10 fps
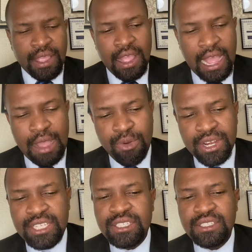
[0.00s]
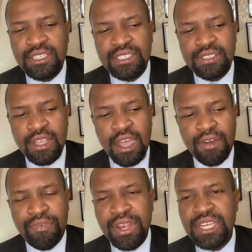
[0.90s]
I wanted to just
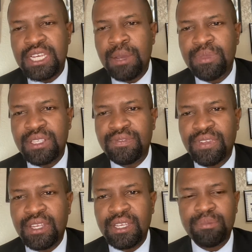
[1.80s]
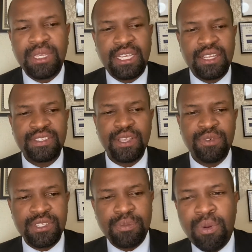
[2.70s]
finish up this video because it
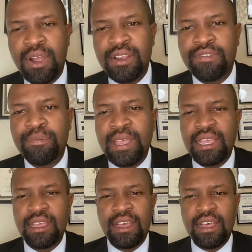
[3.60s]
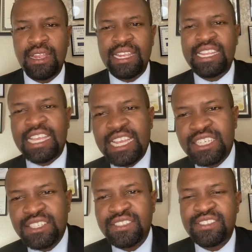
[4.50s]
was part of my
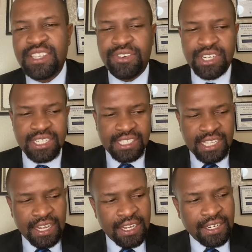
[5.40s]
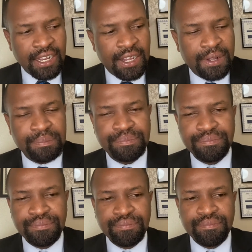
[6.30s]
litigation series on.
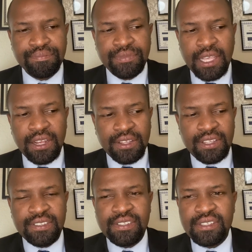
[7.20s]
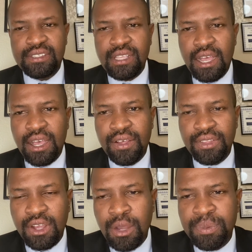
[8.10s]
This is
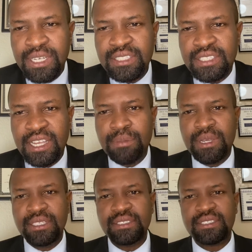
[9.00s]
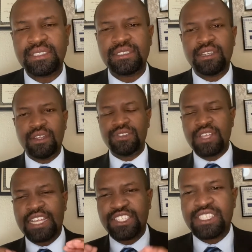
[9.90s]
the opening statements. So
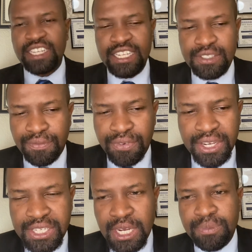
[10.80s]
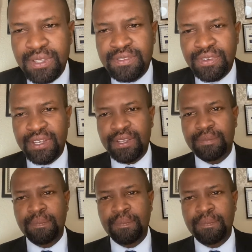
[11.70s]
I just needed to finish up this video